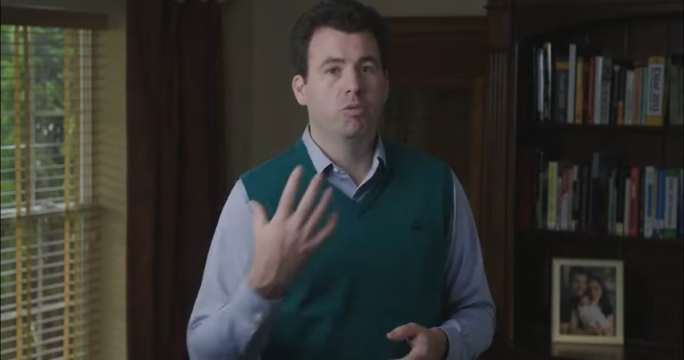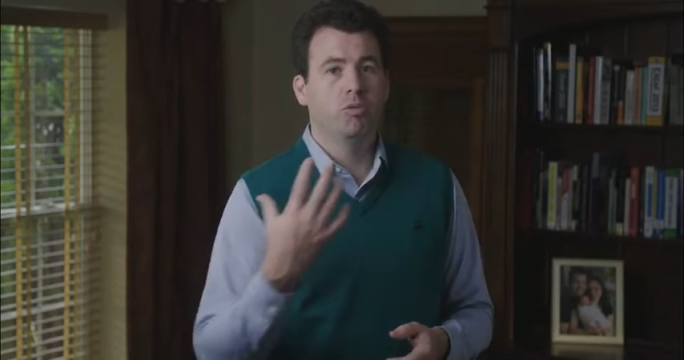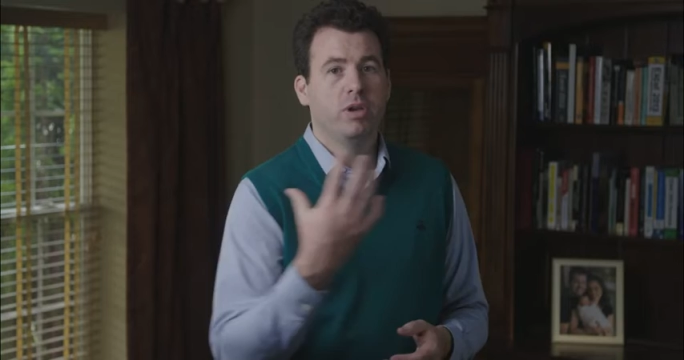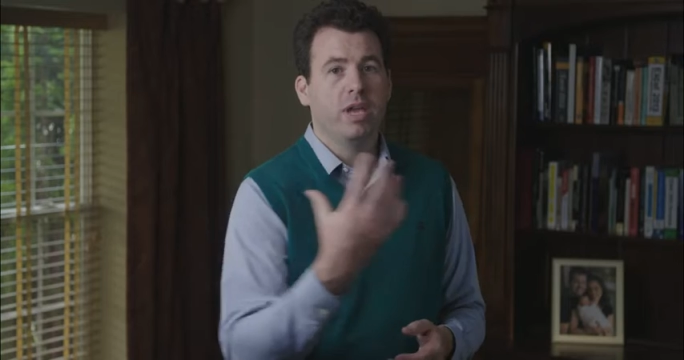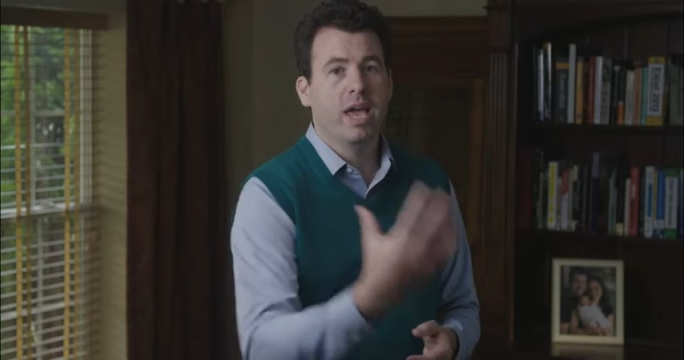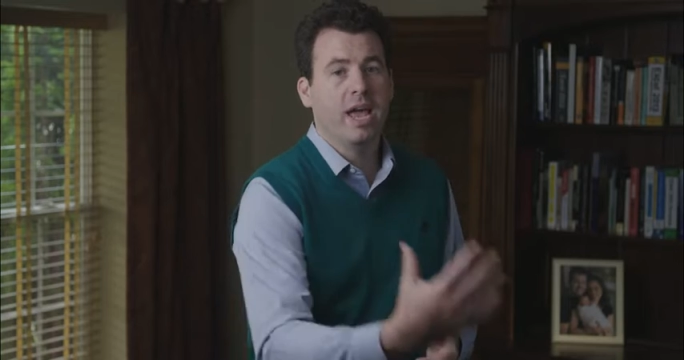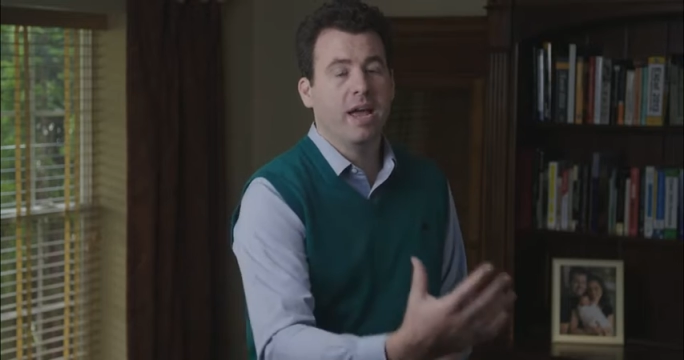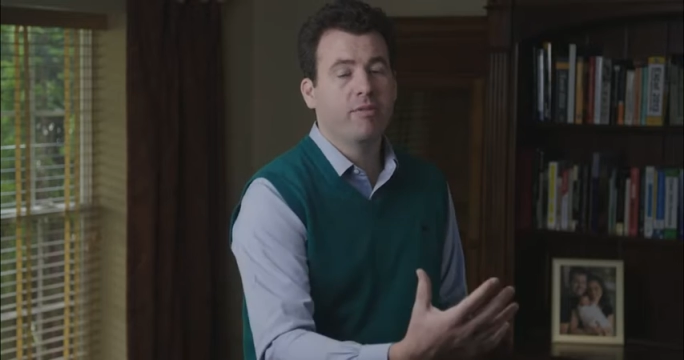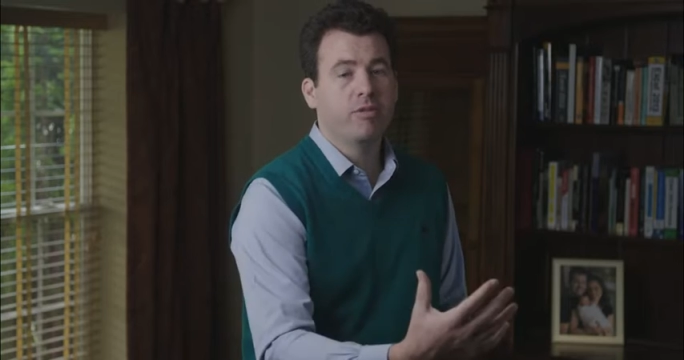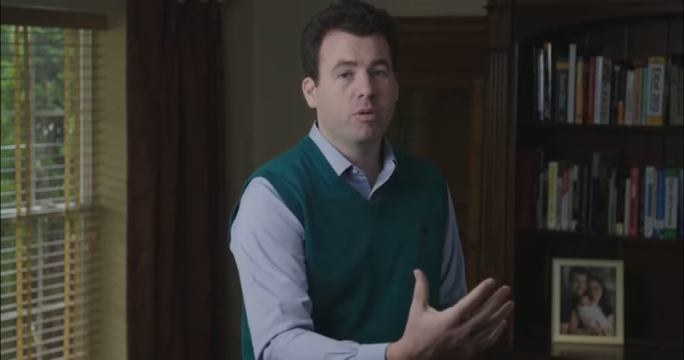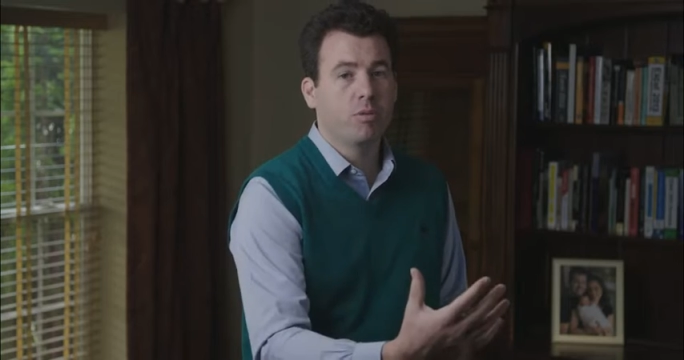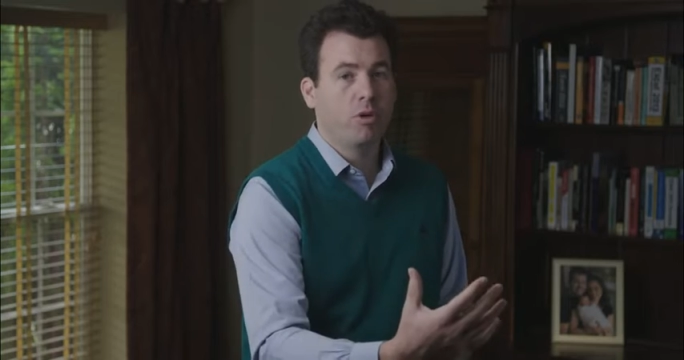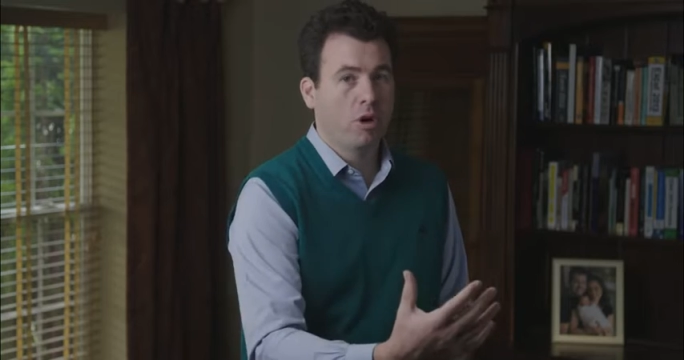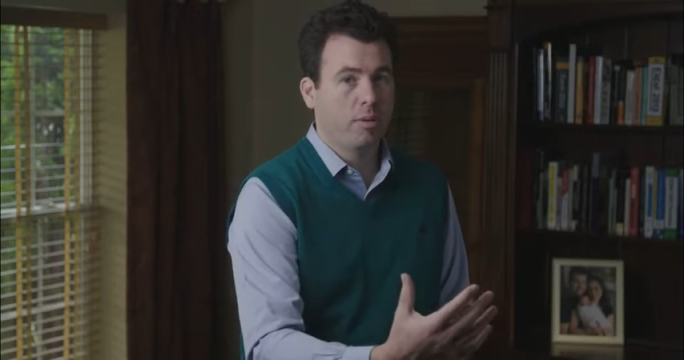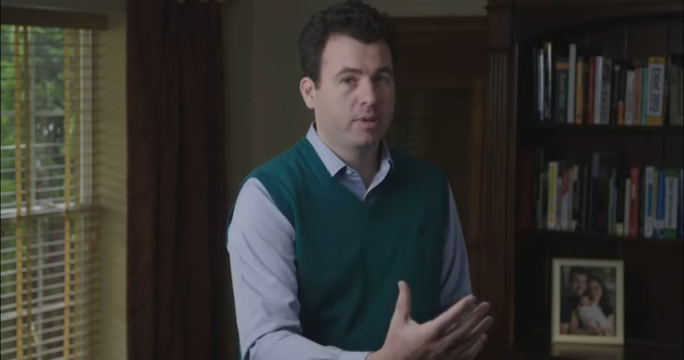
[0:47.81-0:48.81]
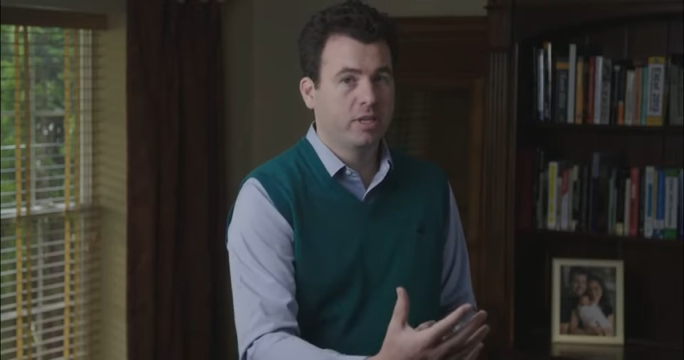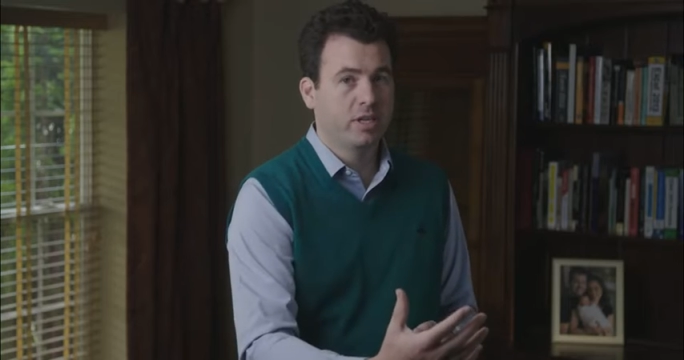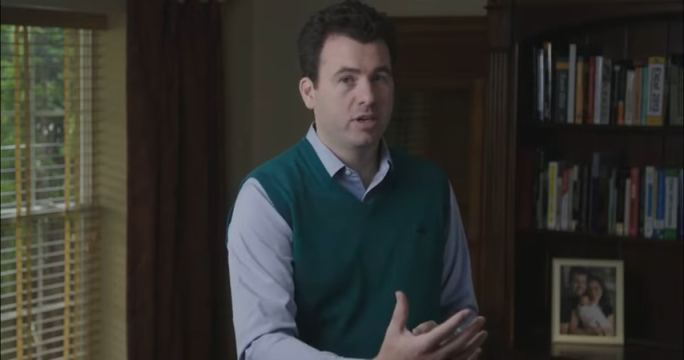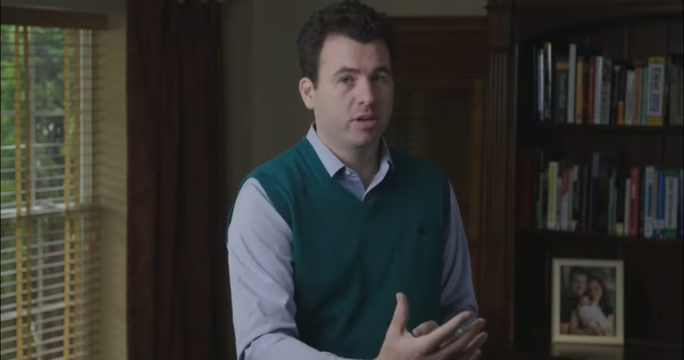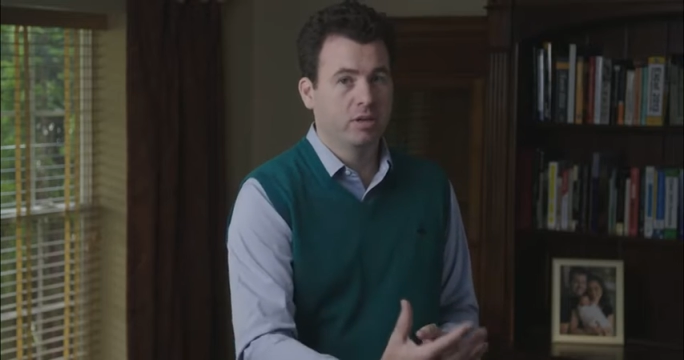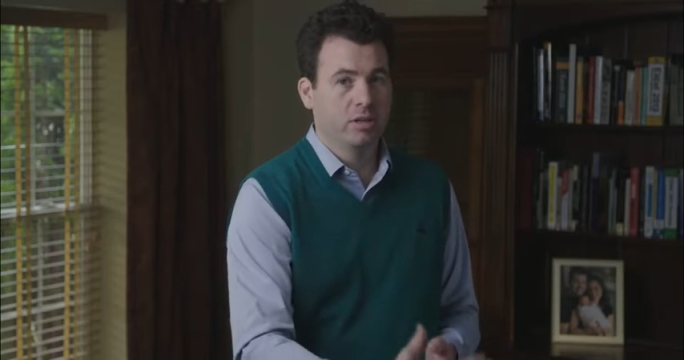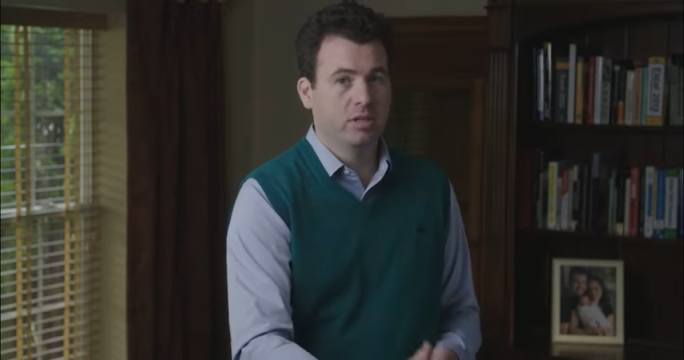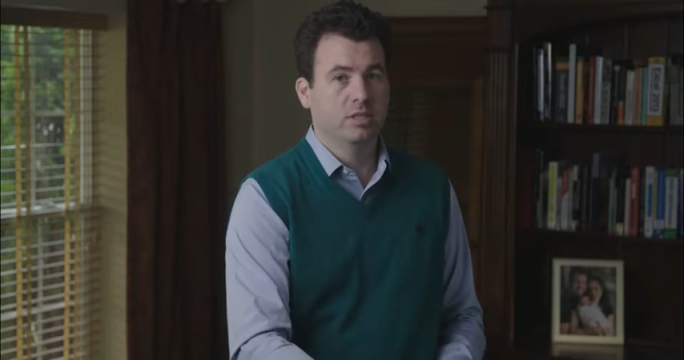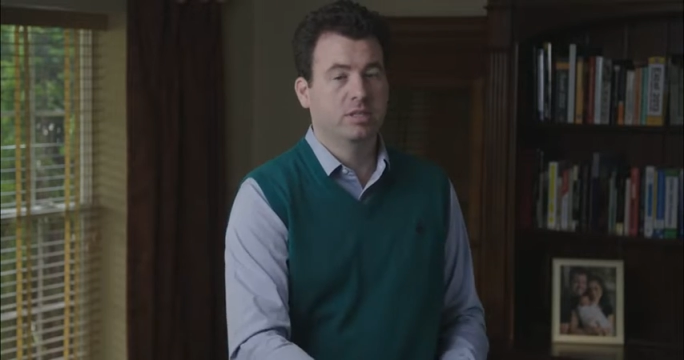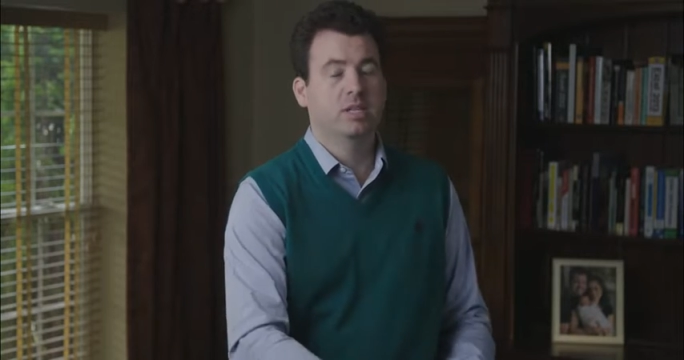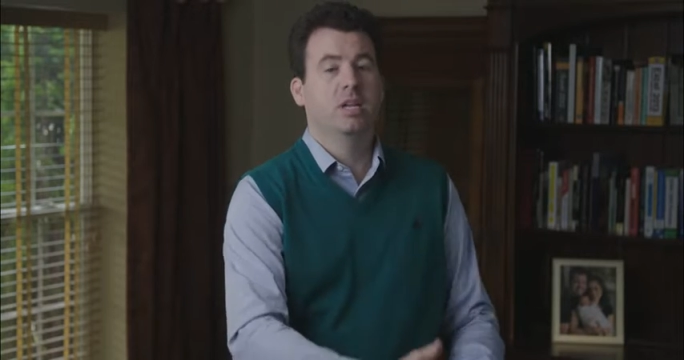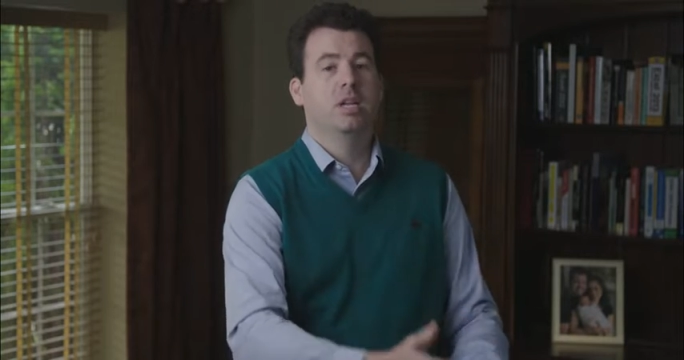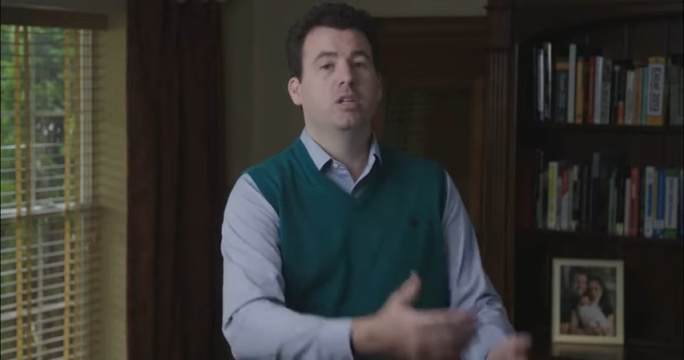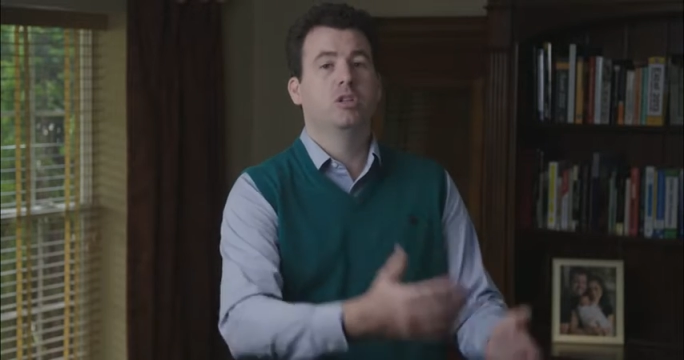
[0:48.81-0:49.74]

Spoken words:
we have the raw materials